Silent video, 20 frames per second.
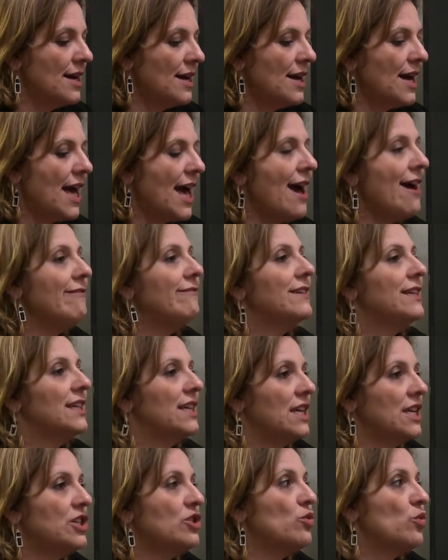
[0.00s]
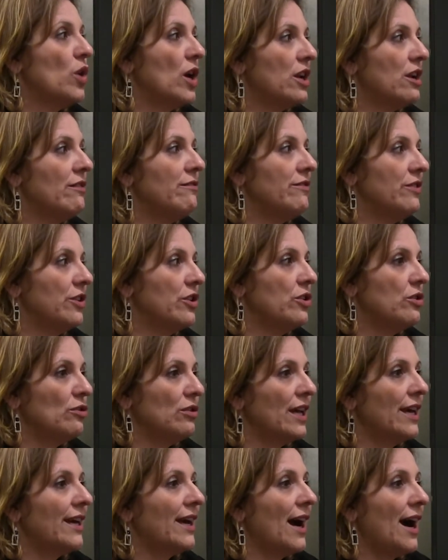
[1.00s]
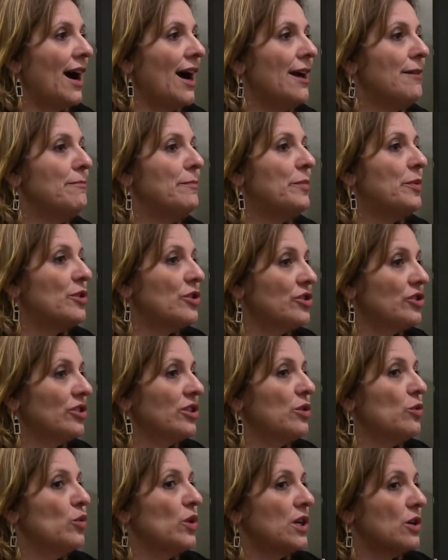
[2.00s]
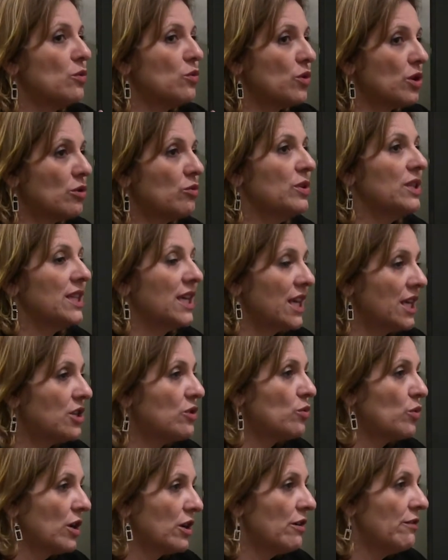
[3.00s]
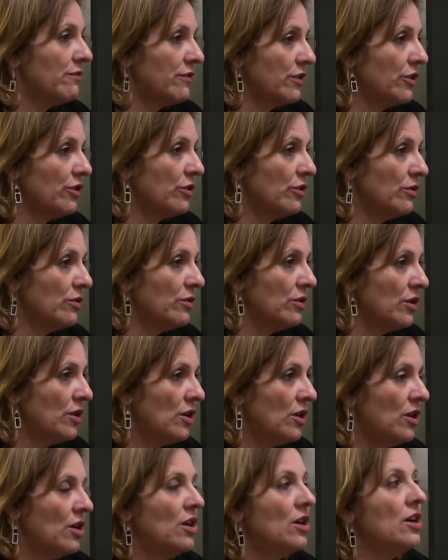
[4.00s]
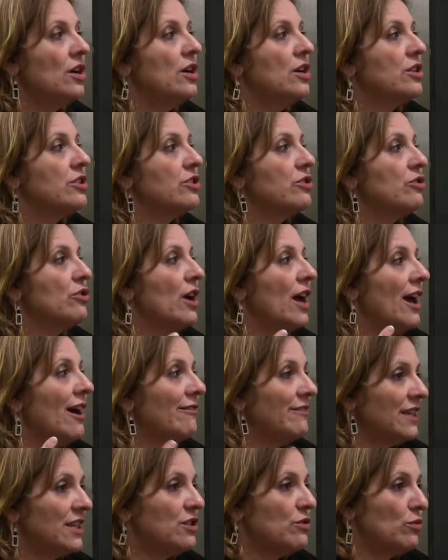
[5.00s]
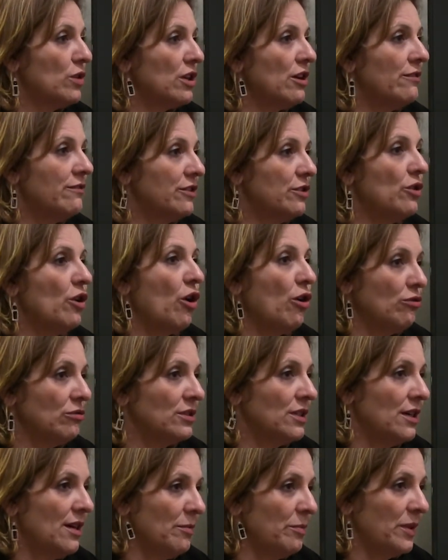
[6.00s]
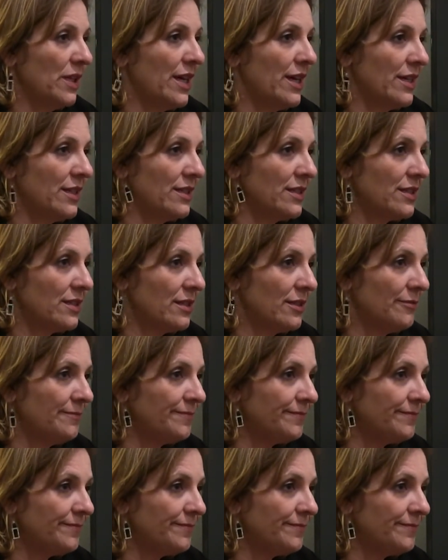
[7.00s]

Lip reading: having each one of you, like I personally want to work with each one of you to have each one of you own a place.